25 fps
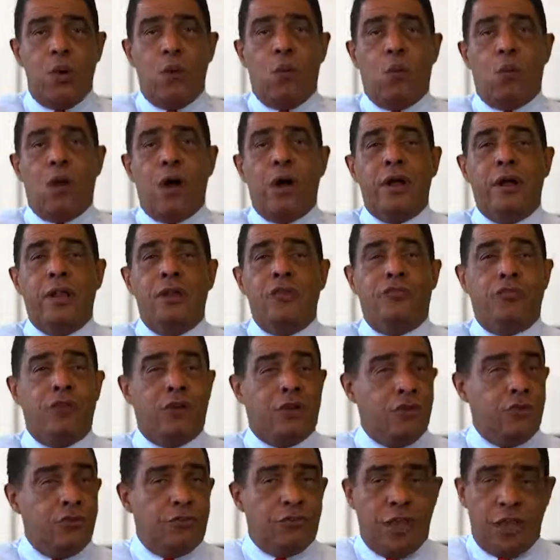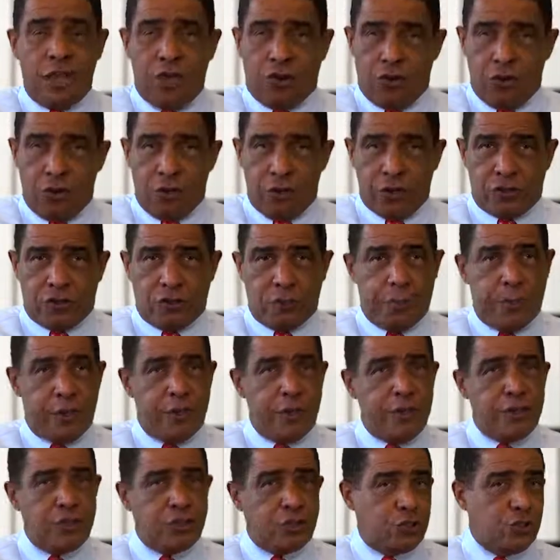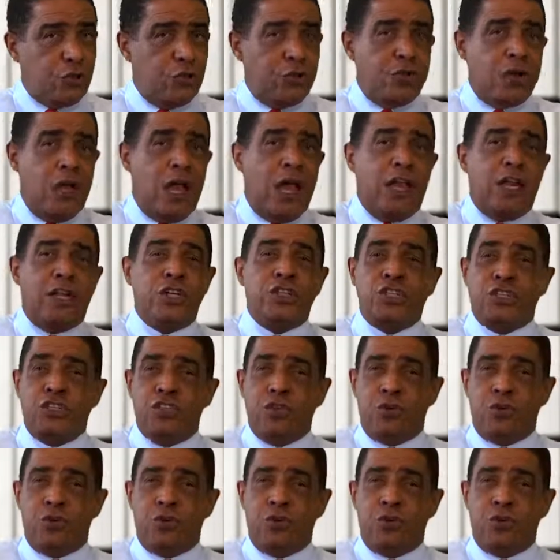One is you can take your experience, your knowledge,